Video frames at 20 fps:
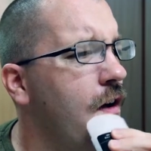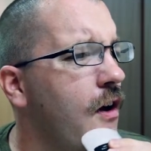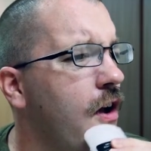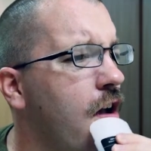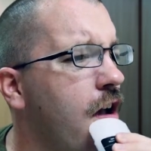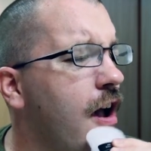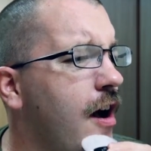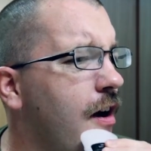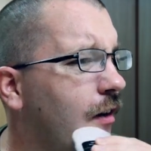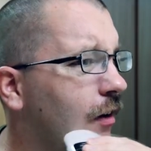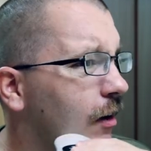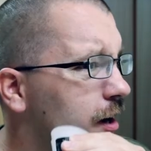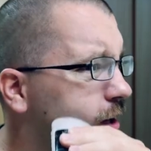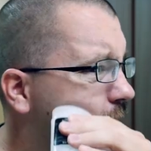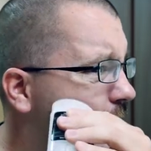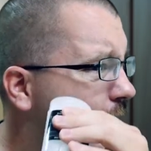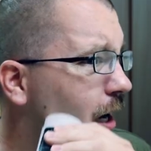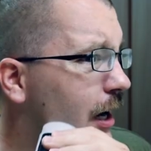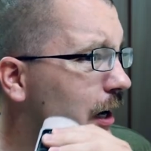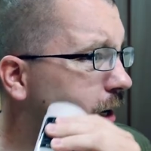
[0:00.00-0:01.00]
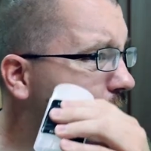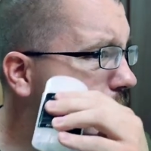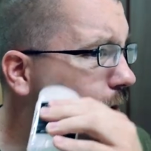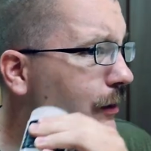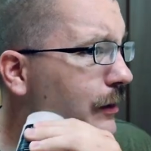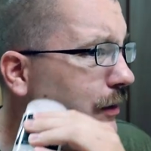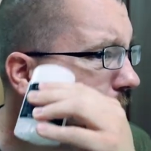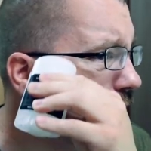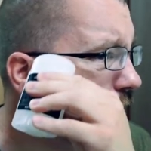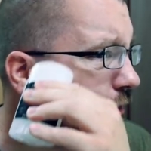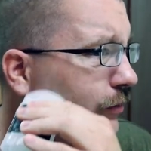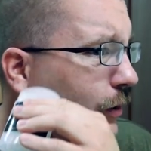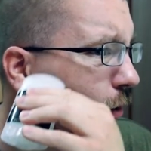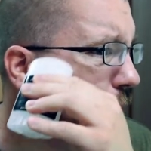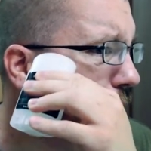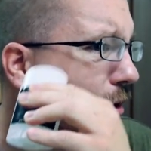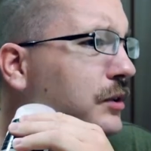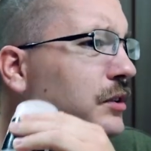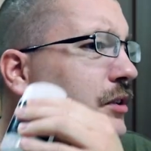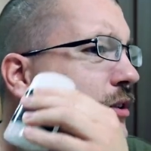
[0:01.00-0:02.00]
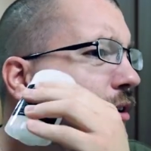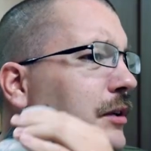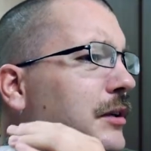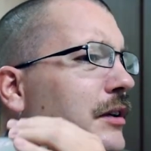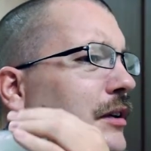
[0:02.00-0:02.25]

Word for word: Yeah, right there, of course.